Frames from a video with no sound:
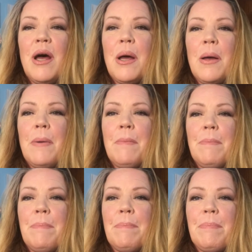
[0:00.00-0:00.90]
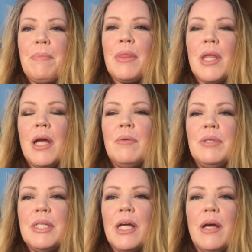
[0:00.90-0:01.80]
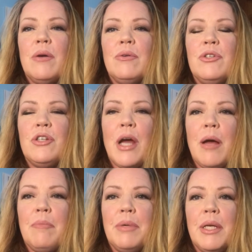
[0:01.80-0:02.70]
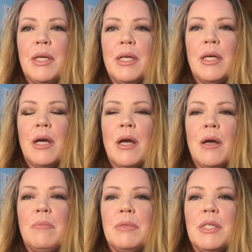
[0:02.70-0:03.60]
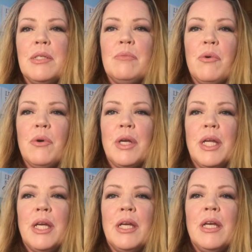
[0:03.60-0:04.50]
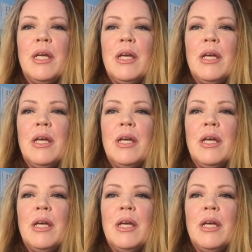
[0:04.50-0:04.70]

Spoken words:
Um, I was out shopping this morning